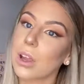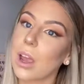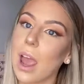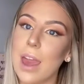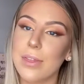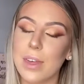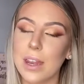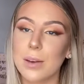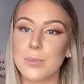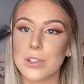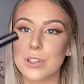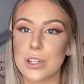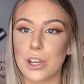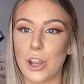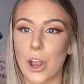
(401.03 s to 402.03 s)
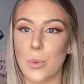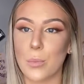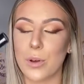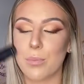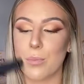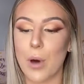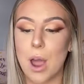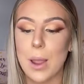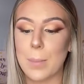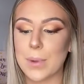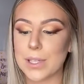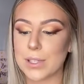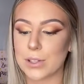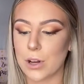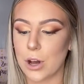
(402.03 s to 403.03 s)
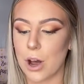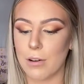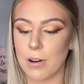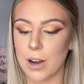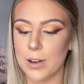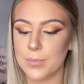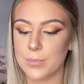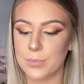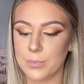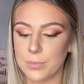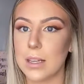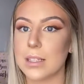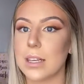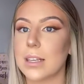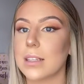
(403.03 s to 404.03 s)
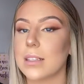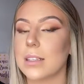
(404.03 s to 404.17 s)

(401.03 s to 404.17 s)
And then I'm just going to go in with my mascara. This is